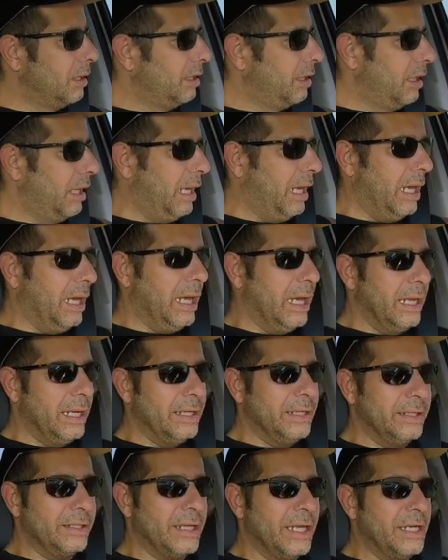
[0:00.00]

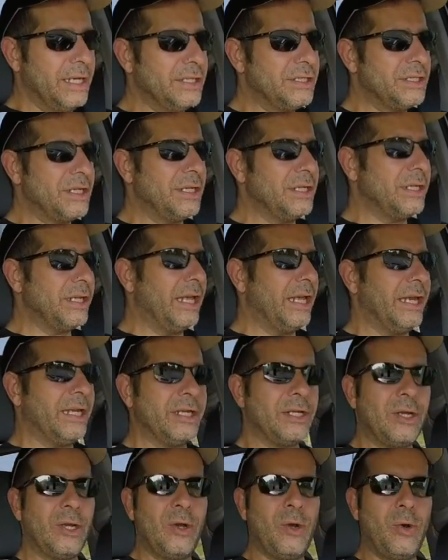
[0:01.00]
and they just didn't get it
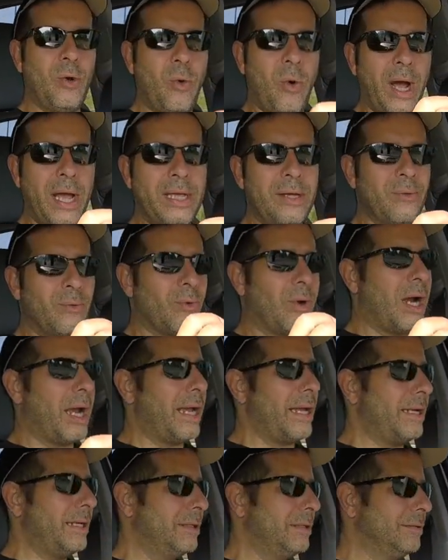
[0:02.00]
quite
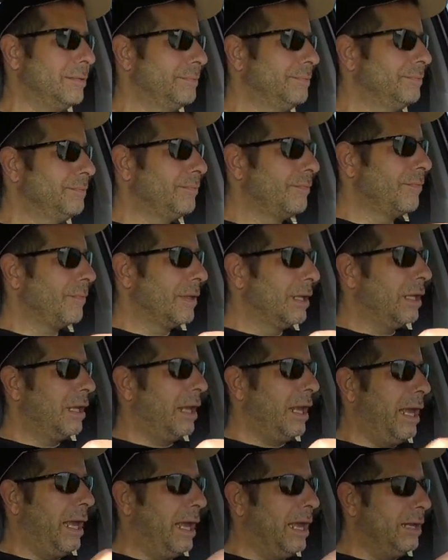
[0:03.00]
right.
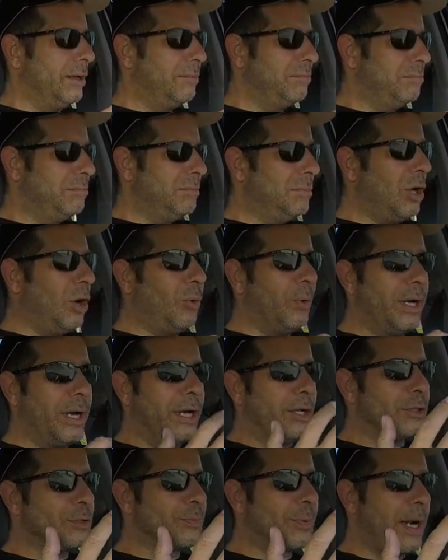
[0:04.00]
And no one
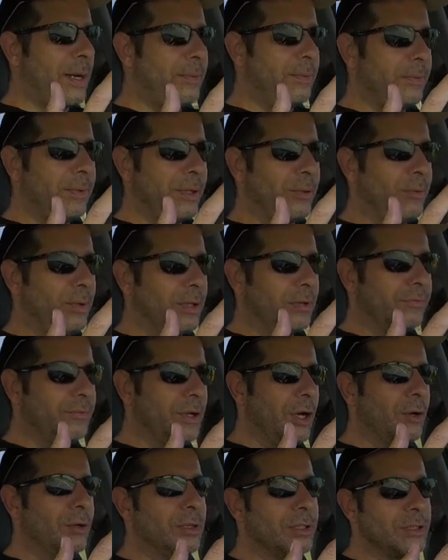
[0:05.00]
else probably would have
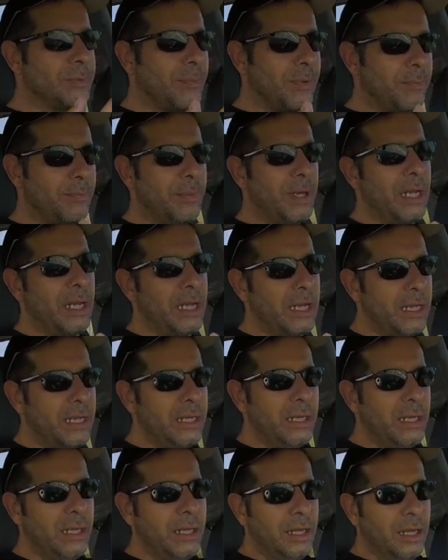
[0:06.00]
noticed but me.
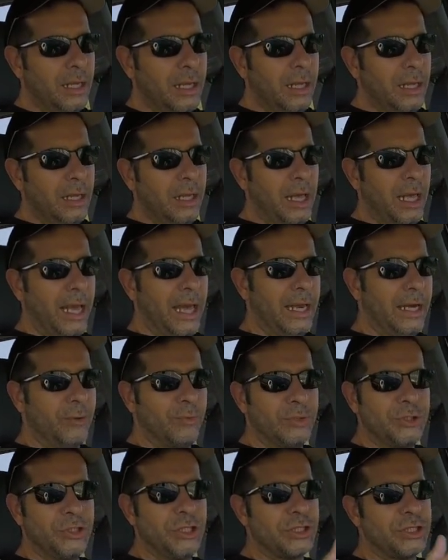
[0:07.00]
And it
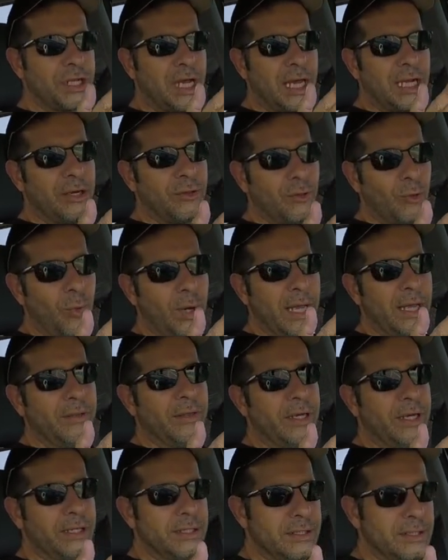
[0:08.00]
was just kind of the way
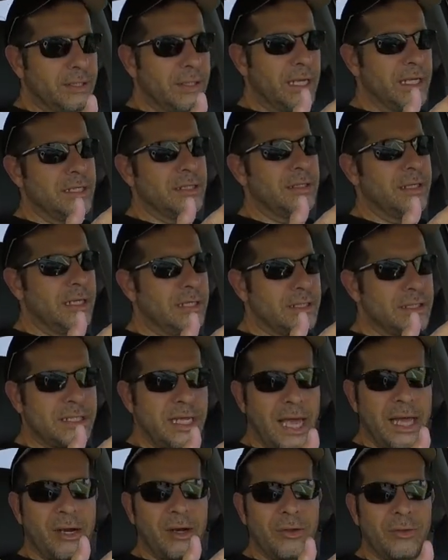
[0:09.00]
that it, it, it
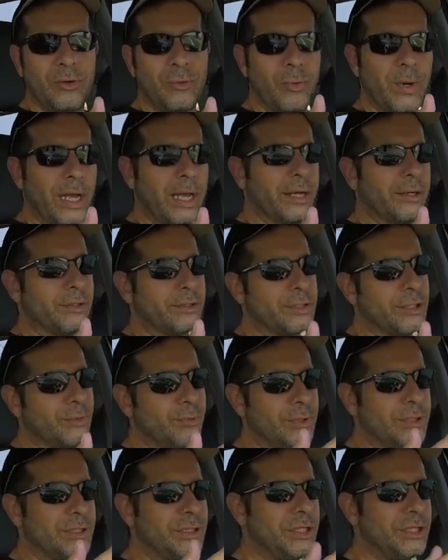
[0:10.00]
sat on the rails. It
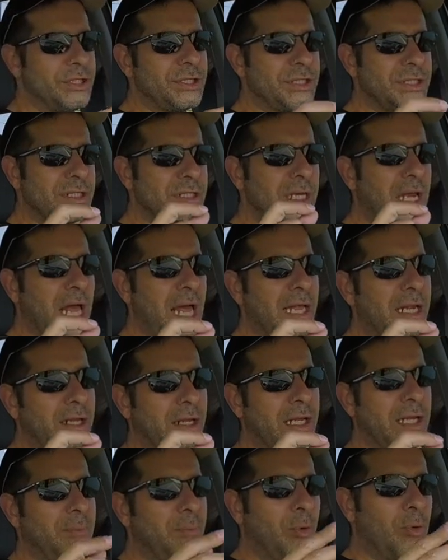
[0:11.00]
was just
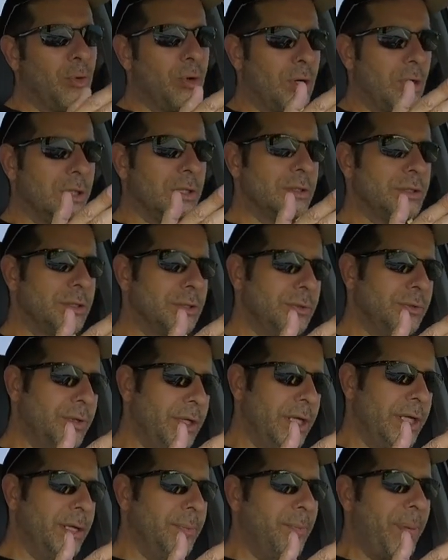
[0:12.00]
slightly more to
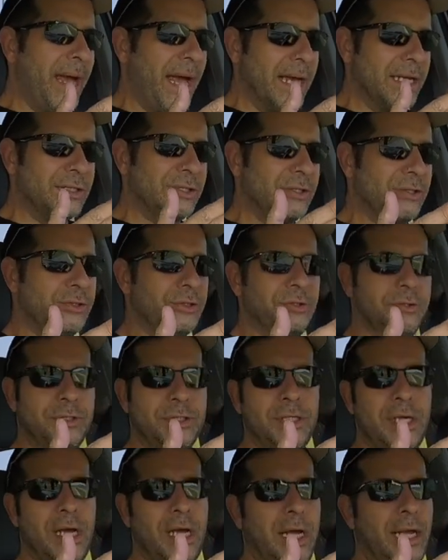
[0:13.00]
the passenger
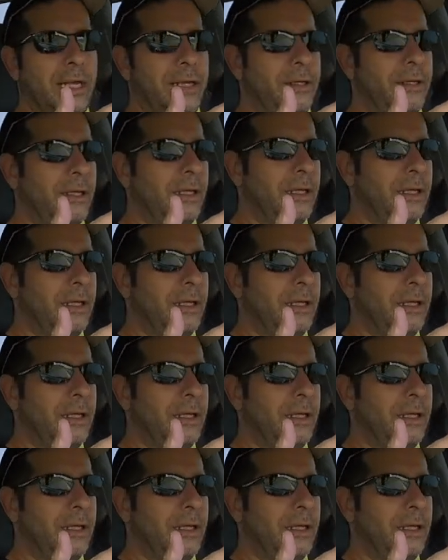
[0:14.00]
side